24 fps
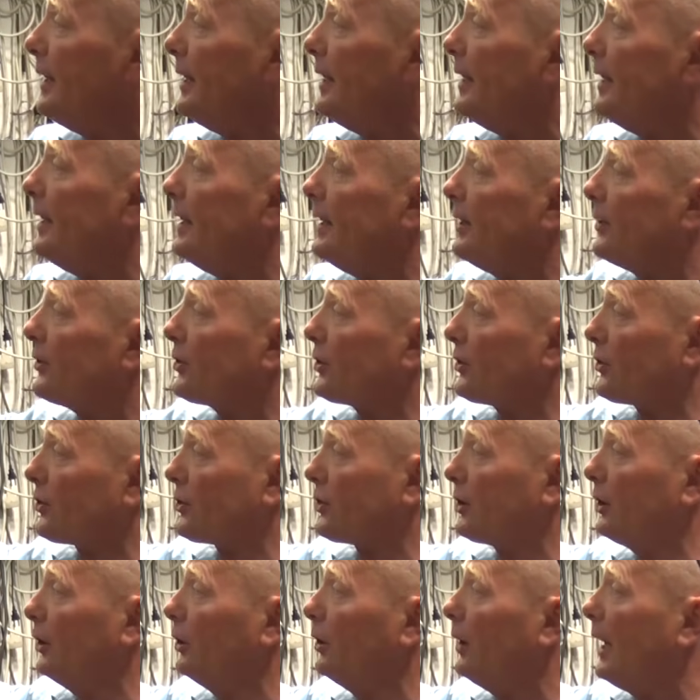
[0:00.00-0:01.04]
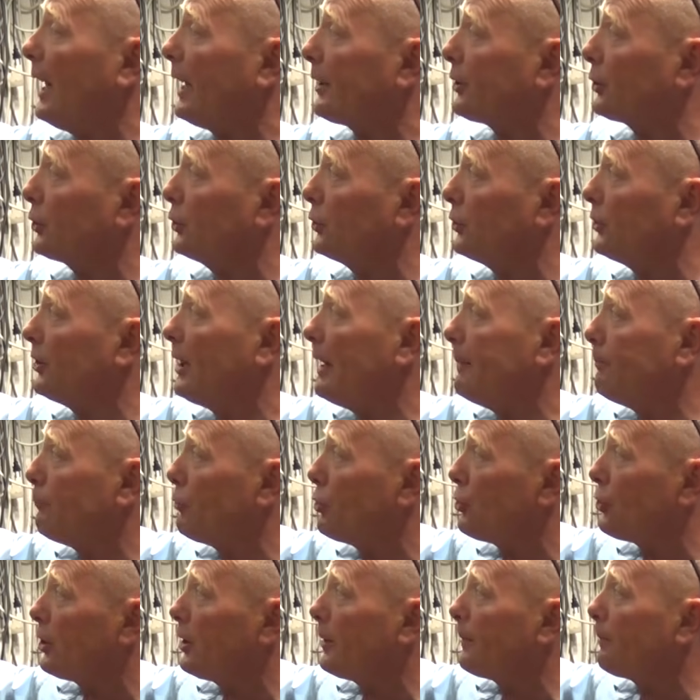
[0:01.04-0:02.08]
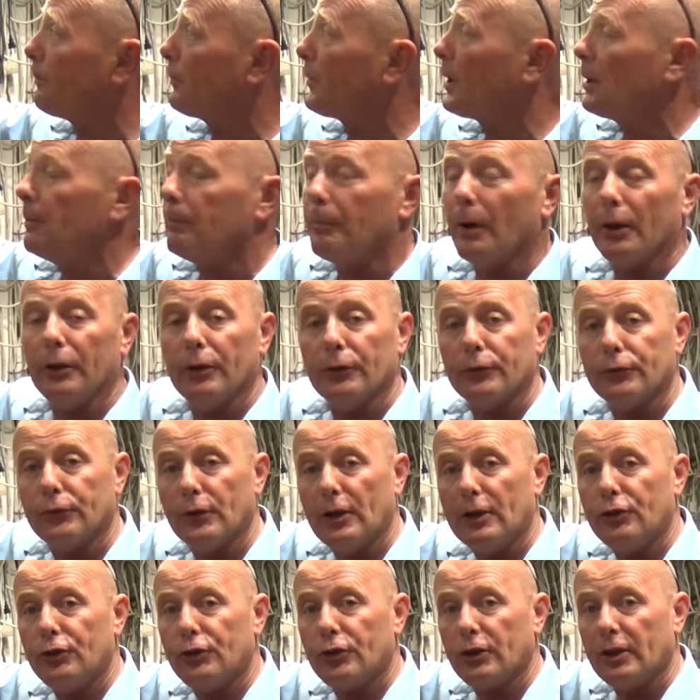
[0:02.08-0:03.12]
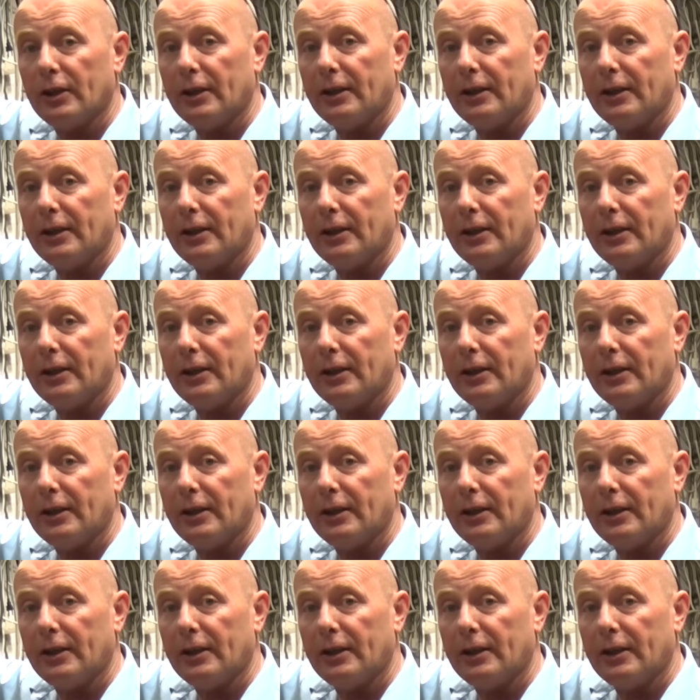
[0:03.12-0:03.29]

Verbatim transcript: is still at a good temperature, but the fridge